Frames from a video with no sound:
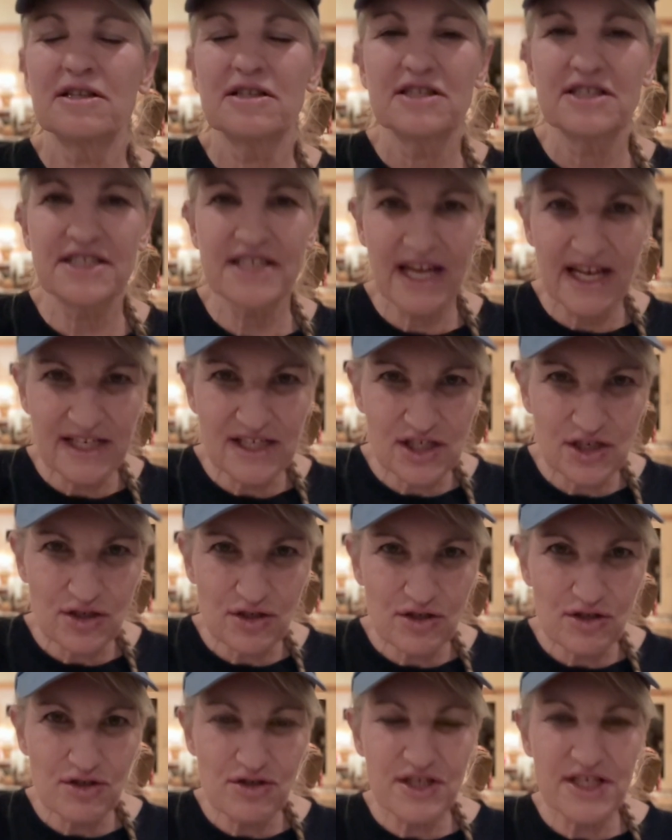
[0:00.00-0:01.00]

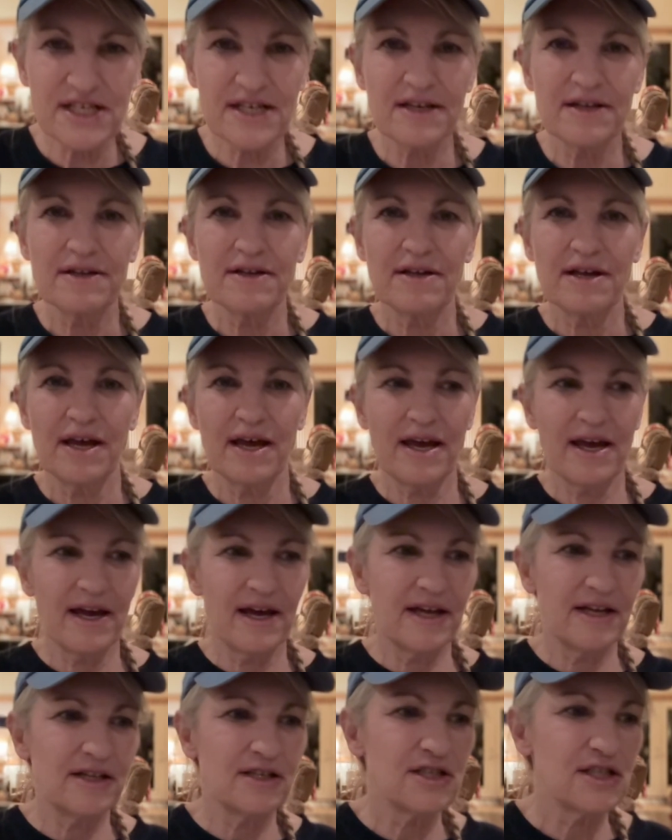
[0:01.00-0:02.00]
dancers
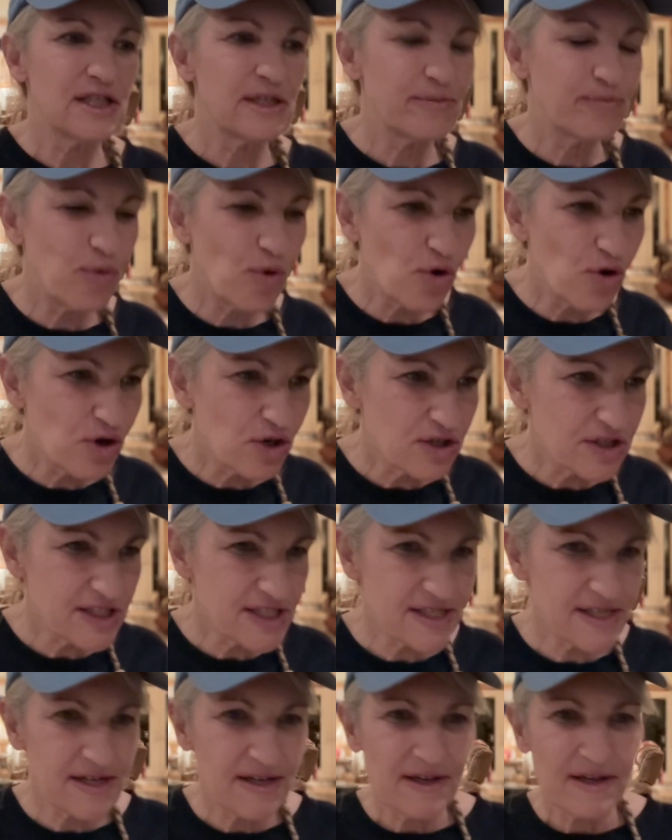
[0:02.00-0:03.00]
and
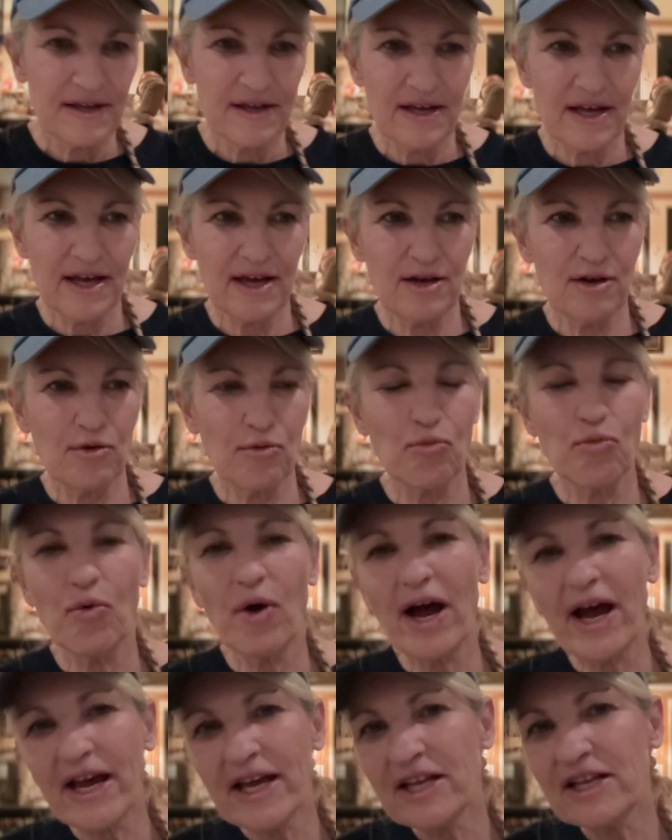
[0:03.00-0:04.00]
sports, and
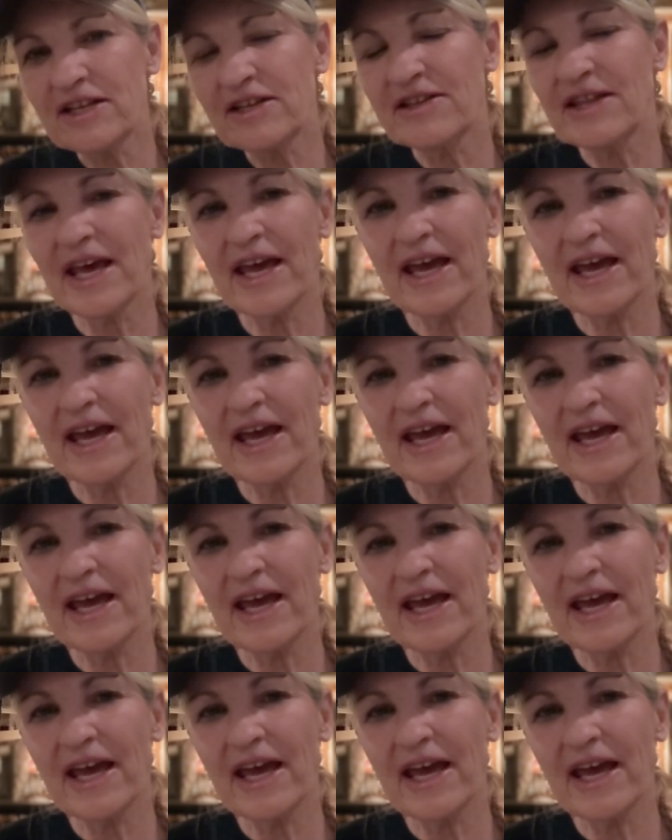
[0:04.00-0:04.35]
why do they